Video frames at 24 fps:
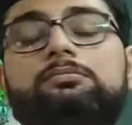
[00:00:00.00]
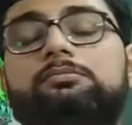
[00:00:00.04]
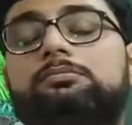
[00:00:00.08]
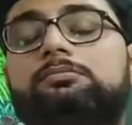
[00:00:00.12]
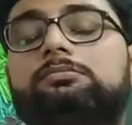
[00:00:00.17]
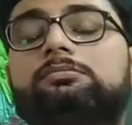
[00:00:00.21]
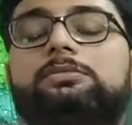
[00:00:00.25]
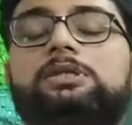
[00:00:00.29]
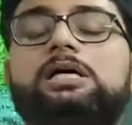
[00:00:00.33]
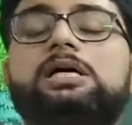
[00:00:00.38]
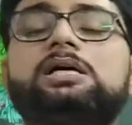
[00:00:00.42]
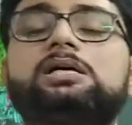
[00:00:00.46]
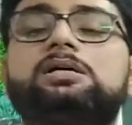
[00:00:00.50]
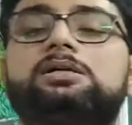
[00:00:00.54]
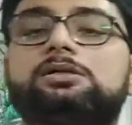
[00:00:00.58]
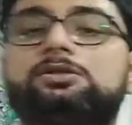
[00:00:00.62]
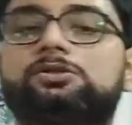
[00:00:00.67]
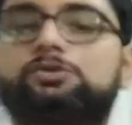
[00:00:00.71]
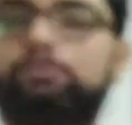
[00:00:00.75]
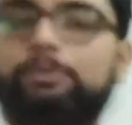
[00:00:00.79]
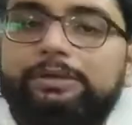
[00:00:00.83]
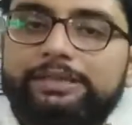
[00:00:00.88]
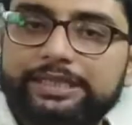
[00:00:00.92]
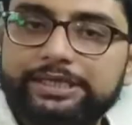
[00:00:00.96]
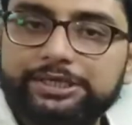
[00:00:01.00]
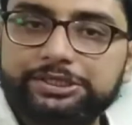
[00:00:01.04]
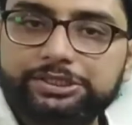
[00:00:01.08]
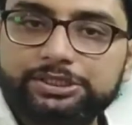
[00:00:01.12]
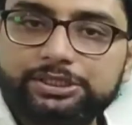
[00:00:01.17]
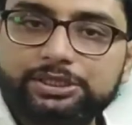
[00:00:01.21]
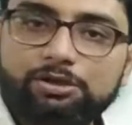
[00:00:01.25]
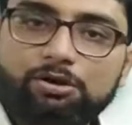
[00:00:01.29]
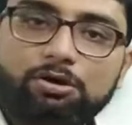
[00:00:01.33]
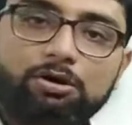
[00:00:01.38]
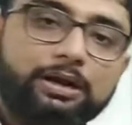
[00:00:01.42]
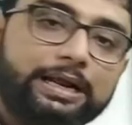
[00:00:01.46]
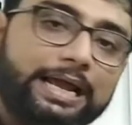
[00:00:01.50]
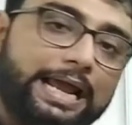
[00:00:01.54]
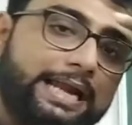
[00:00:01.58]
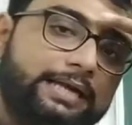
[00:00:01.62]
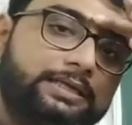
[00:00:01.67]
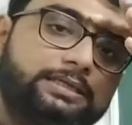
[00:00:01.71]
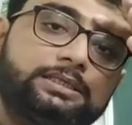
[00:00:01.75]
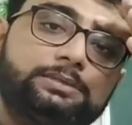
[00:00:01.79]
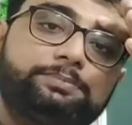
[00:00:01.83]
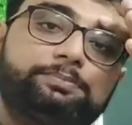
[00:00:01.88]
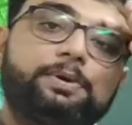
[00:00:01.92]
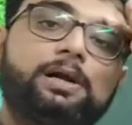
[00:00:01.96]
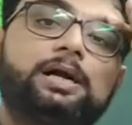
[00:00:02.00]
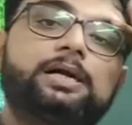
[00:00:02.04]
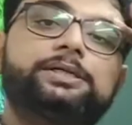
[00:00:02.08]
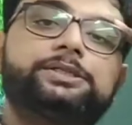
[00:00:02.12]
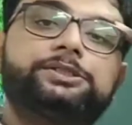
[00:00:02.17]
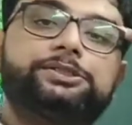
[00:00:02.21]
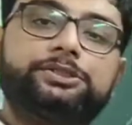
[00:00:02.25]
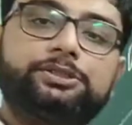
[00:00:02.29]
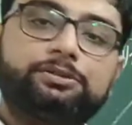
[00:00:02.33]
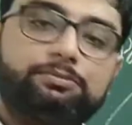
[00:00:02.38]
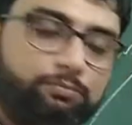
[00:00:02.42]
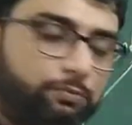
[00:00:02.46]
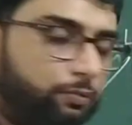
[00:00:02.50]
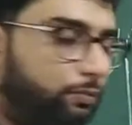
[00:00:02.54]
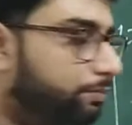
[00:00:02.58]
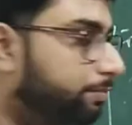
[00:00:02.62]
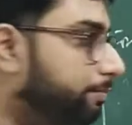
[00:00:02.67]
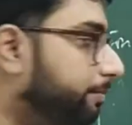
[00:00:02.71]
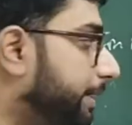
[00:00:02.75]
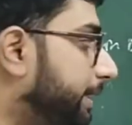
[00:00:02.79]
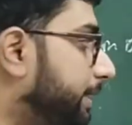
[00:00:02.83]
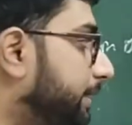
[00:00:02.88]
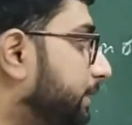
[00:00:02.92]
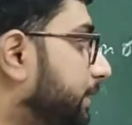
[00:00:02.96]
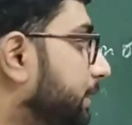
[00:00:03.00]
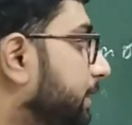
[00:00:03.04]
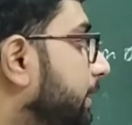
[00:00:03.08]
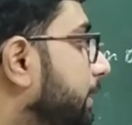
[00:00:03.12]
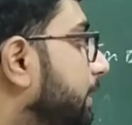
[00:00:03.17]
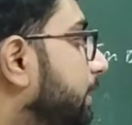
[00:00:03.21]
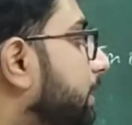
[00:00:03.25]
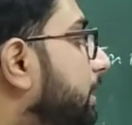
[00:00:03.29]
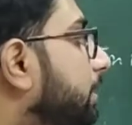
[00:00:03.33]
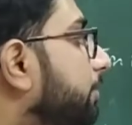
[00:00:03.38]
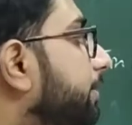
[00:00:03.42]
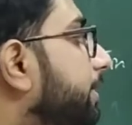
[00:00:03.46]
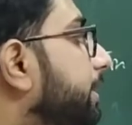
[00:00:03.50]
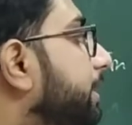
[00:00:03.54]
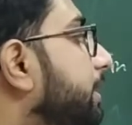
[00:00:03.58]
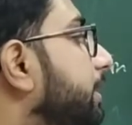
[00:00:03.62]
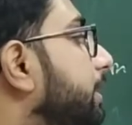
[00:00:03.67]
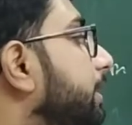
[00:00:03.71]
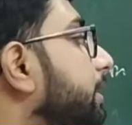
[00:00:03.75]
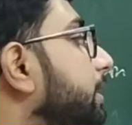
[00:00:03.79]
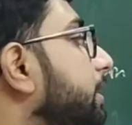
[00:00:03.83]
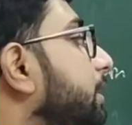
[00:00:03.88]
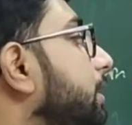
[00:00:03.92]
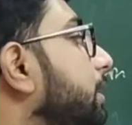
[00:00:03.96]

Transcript: the Swadeshi or anti-partition movement. Now,